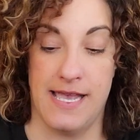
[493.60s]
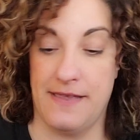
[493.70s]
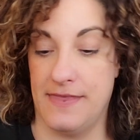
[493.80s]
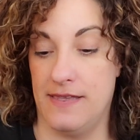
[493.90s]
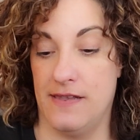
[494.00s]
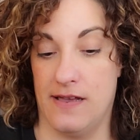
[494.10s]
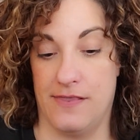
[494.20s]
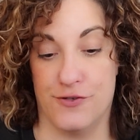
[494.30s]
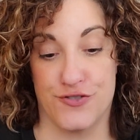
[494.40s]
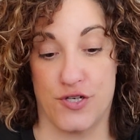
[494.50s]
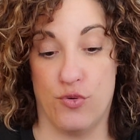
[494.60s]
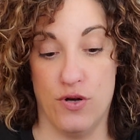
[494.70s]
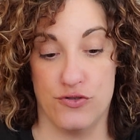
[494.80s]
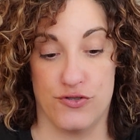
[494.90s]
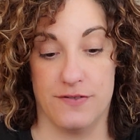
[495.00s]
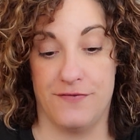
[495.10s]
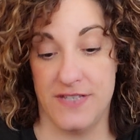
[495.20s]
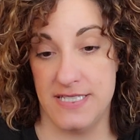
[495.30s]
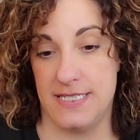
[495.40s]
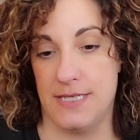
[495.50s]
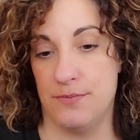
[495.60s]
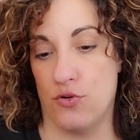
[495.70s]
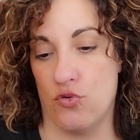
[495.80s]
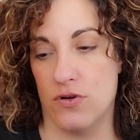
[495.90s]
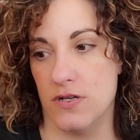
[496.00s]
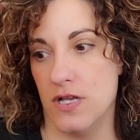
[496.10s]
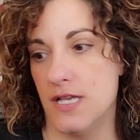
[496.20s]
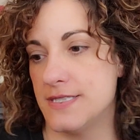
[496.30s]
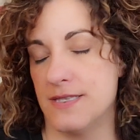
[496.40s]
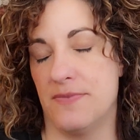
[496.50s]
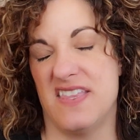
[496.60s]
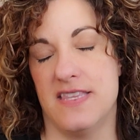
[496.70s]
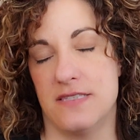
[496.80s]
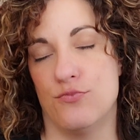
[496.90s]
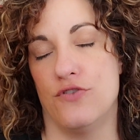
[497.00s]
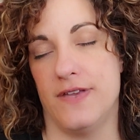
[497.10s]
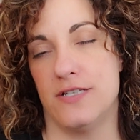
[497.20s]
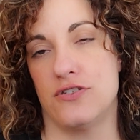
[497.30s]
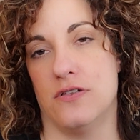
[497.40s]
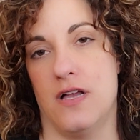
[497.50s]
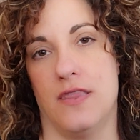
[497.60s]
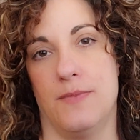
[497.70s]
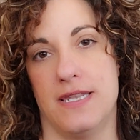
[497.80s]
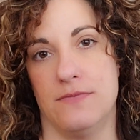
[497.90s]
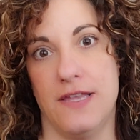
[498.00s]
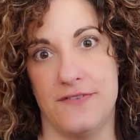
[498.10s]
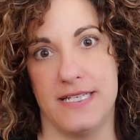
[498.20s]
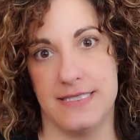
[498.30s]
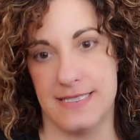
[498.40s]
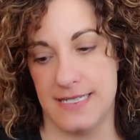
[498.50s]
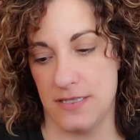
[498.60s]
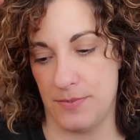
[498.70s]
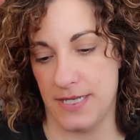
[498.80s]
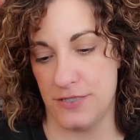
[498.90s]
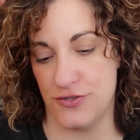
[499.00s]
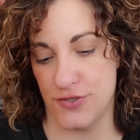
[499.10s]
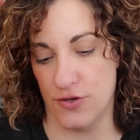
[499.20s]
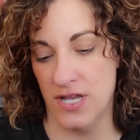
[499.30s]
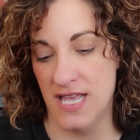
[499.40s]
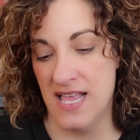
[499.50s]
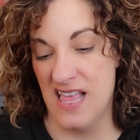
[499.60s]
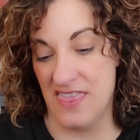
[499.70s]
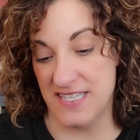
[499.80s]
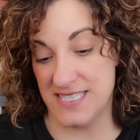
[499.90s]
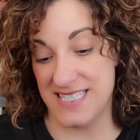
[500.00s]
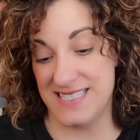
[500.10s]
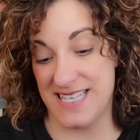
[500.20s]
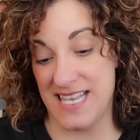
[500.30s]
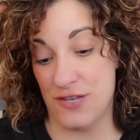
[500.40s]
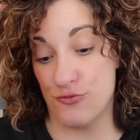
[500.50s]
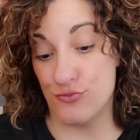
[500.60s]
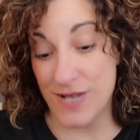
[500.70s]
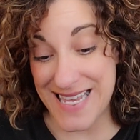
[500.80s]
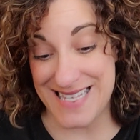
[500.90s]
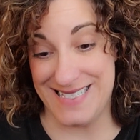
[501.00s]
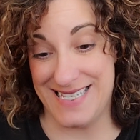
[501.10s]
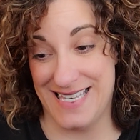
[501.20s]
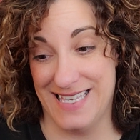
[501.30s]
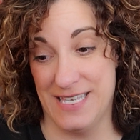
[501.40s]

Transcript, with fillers: And then there's a quote or a fit tip or something that's motivational on the bottom left-hand side of the page. So this is a great